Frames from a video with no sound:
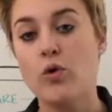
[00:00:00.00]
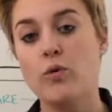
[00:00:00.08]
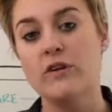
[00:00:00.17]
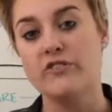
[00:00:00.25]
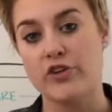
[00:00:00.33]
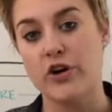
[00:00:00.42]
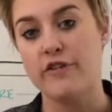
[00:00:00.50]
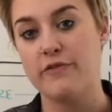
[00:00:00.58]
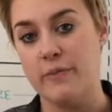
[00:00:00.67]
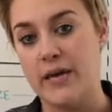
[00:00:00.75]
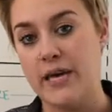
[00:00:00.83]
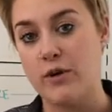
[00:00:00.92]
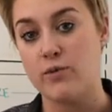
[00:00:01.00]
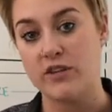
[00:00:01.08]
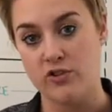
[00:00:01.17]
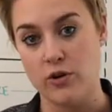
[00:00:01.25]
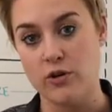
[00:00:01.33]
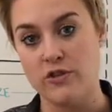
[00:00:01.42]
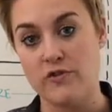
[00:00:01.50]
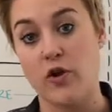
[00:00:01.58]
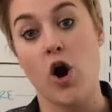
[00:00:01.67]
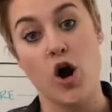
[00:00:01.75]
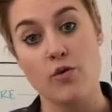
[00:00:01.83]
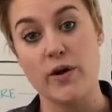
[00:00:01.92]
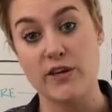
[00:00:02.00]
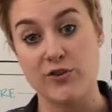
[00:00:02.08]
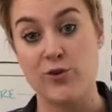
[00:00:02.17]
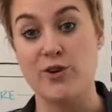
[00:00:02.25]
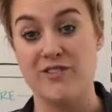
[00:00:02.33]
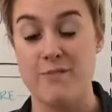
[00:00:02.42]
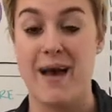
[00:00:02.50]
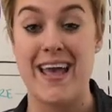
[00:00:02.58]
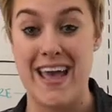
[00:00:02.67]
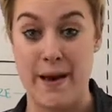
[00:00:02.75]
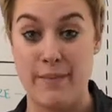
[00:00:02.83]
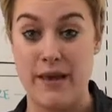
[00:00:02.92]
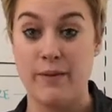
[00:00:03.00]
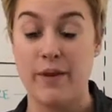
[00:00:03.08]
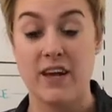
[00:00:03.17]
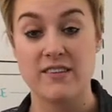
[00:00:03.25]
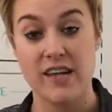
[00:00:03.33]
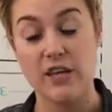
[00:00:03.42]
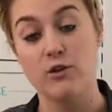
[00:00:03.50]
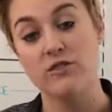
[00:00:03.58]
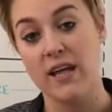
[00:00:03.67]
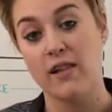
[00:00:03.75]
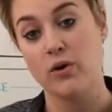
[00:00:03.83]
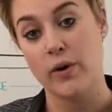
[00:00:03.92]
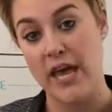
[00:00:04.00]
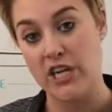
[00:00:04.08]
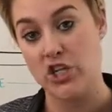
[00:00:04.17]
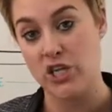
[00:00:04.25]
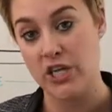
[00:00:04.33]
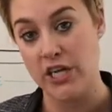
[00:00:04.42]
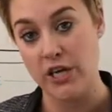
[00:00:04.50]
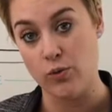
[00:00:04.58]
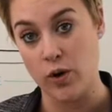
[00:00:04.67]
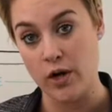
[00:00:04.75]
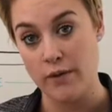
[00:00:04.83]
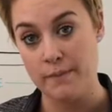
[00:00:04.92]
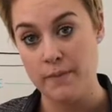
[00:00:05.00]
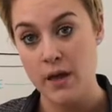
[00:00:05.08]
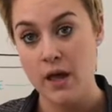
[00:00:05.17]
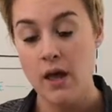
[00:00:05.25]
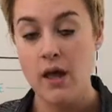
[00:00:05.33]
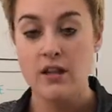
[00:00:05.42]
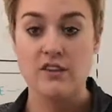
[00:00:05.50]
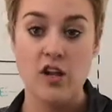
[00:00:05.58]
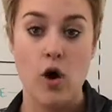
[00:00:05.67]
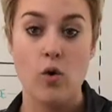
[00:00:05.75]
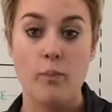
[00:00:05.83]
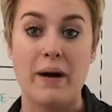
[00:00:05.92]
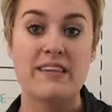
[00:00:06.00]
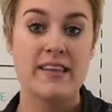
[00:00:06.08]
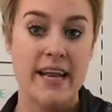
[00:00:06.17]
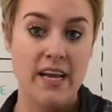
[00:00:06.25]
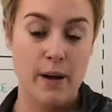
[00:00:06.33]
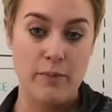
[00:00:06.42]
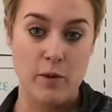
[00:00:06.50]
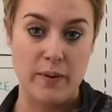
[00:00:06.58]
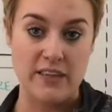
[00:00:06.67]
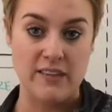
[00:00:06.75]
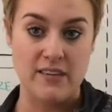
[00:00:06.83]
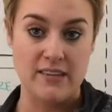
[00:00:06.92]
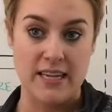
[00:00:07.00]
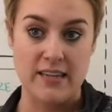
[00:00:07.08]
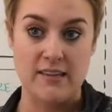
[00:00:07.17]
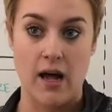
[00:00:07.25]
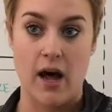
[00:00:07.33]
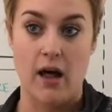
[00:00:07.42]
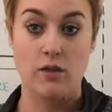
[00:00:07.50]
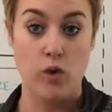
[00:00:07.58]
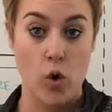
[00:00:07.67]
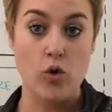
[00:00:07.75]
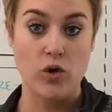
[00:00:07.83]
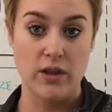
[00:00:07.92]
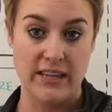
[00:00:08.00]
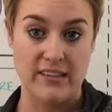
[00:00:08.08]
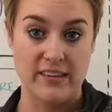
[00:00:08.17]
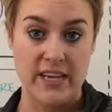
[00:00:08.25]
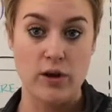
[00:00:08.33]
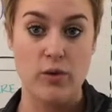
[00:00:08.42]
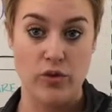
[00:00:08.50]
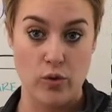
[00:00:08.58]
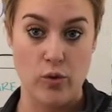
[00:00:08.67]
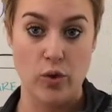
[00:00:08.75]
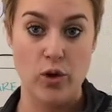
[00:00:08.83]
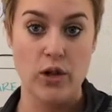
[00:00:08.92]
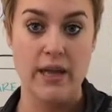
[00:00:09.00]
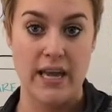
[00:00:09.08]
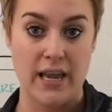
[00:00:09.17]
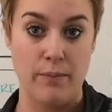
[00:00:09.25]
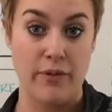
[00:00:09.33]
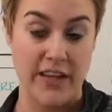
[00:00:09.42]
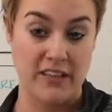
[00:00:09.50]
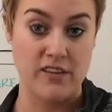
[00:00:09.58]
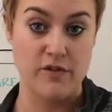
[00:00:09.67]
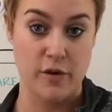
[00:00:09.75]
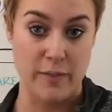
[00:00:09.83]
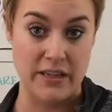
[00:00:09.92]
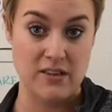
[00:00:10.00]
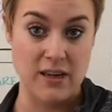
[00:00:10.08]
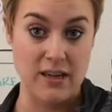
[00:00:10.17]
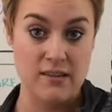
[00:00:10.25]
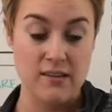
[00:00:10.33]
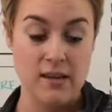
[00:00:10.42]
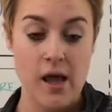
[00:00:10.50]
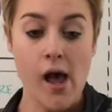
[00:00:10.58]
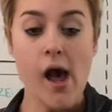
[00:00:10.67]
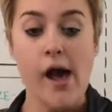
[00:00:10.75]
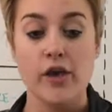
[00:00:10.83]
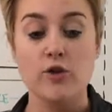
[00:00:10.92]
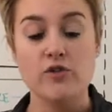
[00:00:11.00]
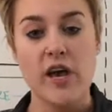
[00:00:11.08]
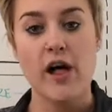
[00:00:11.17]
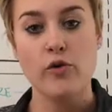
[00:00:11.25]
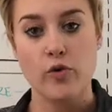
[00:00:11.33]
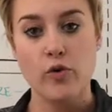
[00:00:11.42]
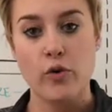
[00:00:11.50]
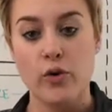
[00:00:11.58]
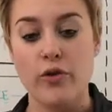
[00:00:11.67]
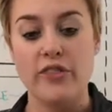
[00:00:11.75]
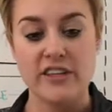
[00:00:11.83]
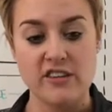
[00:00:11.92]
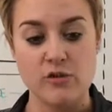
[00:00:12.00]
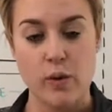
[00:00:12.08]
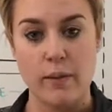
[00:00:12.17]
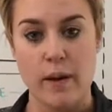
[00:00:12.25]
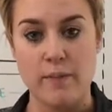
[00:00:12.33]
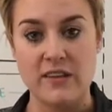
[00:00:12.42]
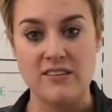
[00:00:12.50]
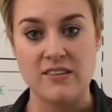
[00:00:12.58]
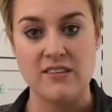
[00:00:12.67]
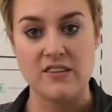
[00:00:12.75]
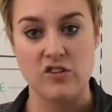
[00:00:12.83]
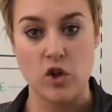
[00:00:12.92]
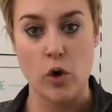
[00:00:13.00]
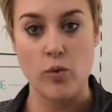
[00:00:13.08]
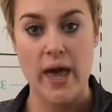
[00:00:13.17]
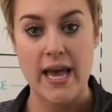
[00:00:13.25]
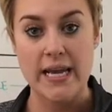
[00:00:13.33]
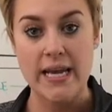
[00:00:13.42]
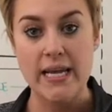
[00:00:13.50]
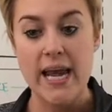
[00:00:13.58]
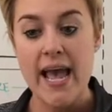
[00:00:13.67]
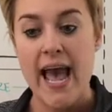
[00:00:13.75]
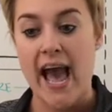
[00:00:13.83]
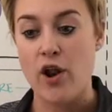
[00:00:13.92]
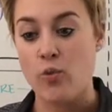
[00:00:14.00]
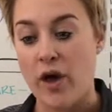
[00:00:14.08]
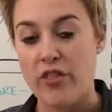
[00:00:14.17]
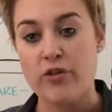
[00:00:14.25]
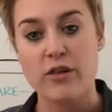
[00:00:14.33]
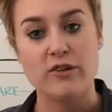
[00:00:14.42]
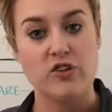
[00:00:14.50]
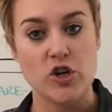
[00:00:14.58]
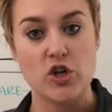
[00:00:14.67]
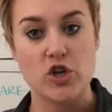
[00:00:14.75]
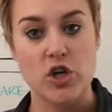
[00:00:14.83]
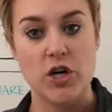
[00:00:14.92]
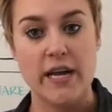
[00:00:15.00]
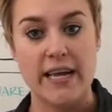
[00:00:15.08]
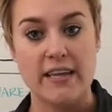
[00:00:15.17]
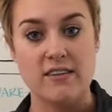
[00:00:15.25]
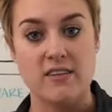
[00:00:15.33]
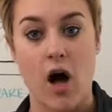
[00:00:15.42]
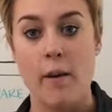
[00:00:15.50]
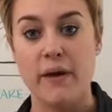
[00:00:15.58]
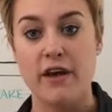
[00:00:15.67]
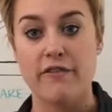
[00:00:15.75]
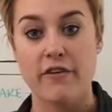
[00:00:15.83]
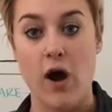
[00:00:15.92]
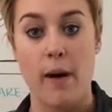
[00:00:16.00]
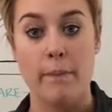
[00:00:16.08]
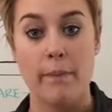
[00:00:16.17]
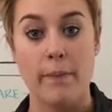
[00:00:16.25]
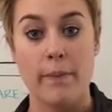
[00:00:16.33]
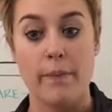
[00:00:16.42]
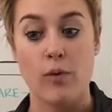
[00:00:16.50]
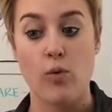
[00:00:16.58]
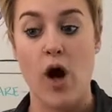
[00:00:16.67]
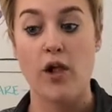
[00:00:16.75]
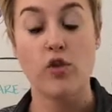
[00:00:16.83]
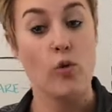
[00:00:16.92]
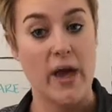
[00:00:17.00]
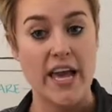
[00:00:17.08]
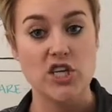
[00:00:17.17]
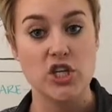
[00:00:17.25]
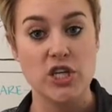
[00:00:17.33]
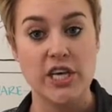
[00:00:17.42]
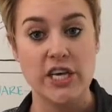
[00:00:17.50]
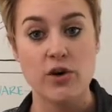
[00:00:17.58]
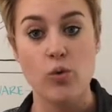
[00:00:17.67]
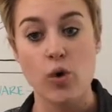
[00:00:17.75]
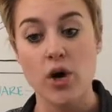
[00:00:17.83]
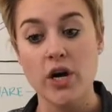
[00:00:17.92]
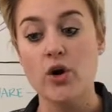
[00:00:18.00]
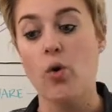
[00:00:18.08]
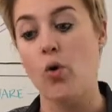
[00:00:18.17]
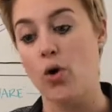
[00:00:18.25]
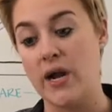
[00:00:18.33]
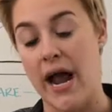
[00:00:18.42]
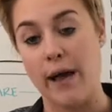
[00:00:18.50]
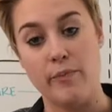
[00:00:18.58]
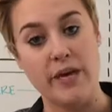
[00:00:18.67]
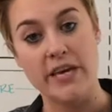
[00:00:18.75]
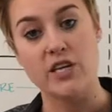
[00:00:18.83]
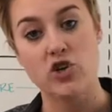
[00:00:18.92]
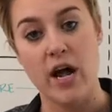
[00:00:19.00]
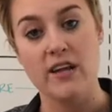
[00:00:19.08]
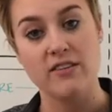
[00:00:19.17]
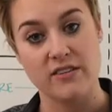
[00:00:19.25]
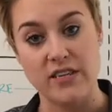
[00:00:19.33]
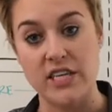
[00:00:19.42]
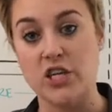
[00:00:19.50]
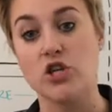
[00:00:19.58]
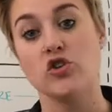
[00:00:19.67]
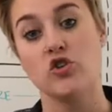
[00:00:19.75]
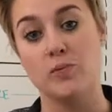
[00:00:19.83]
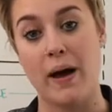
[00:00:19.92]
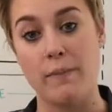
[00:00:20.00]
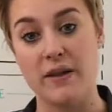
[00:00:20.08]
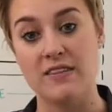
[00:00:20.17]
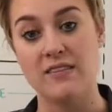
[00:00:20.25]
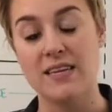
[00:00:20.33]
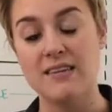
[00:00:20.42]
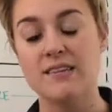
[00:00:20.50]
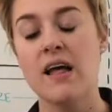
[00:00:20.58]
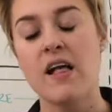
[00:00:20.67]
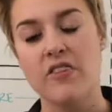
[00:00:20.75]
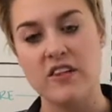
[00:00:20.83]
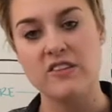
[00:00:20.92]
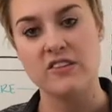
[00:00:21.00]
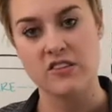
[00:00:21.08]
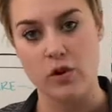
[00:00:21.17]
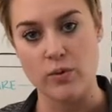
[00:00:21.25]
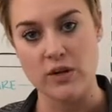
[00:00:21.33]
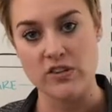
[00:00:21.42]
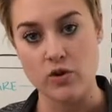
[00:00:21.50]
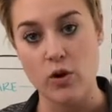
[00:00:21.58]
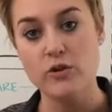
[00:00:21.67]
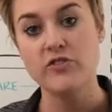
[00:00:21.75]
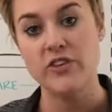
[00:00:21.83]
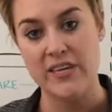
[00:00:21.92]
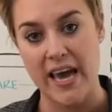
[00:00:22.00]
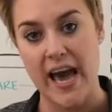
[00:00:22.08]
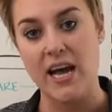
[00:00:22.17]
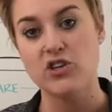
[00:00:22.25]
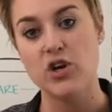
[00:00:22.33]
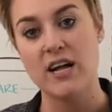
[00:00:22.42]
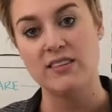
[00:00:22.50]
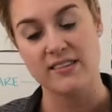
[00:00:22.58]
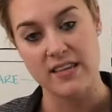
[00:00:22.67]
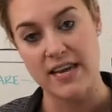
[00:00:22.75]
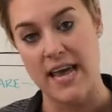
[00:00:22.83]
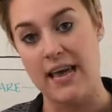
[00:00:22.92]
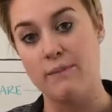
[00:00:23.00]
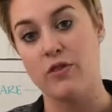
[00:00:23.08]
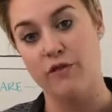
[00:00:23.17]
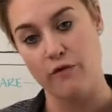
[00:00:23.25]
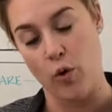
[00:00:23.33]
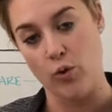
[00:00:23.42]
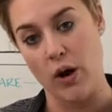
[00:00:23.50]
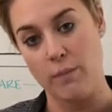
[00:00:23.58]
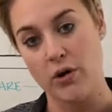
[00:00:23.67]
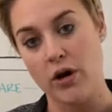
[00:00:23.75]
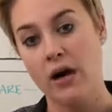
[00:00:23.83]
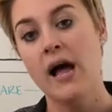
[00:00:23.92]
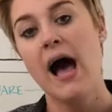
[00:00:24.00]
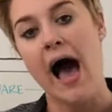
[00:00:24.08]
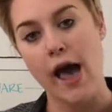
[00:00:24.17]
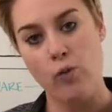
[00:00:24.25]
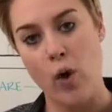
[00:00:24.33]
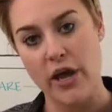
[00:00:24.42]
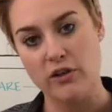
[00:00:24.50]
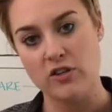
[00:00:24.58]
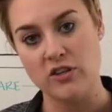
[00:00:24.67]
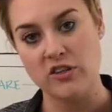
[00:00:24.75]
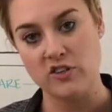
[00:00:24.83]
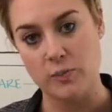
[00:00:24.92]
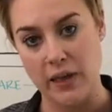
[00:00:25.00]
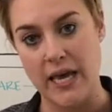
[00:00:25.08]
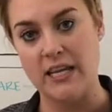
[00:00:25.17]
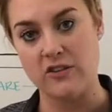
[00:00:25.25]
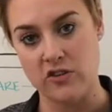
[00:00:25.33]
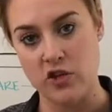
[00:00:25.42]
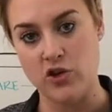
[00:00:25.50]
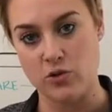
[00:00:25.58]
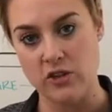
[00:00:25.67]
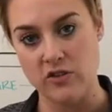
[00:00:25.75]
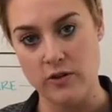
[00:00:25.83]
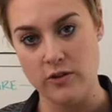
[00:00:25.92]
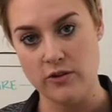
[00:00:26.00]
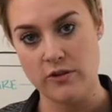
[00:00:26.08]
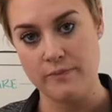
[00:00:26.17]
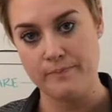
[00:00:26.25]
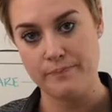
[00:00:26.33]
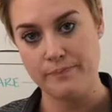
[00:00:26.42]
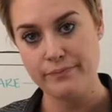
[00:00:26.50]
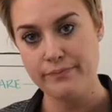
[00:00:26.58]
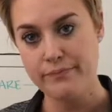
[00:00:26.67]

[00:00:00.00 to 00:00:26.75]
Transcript: Google will serve me results for hardware stores in Miami because I use that location keyword. So by setting up your business's local listing with Google in Places for Business, you tell Google, this is where my business is located, and whether the searcher is coming from a location keyword or an IP address near to my business, this is the result, the address, the name, the phone number I want you to display in search results.